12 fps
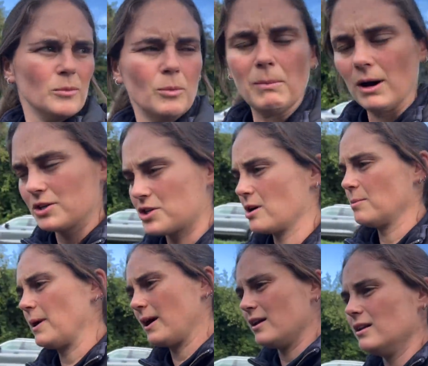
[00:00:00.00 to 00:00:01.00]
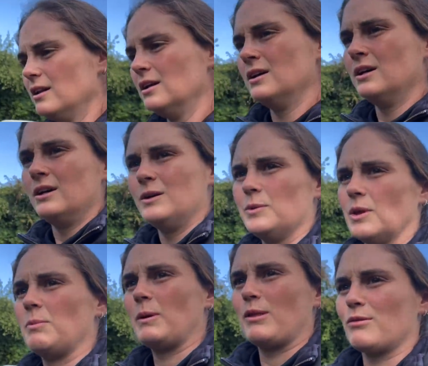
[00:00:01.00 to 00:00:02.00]
Marching up a hill with
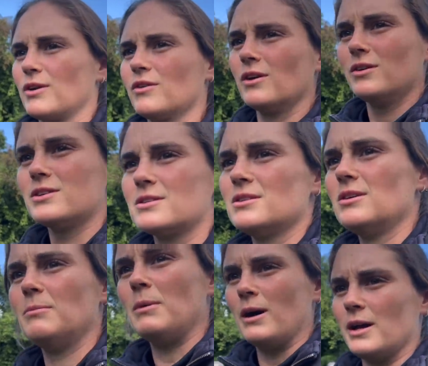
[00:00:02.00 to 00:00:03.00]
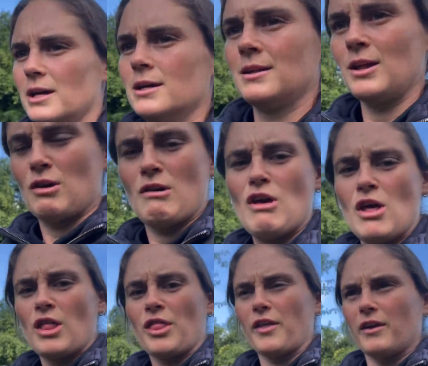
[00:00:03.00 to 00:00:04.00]
a big three-year-old is not my
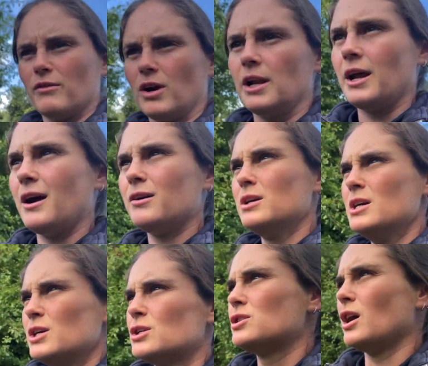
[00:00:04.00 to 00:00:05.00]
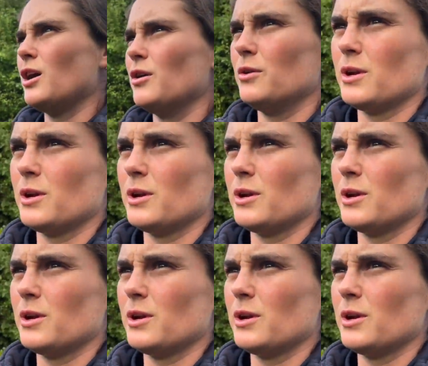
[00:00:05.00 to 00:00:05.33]
thing right now. So,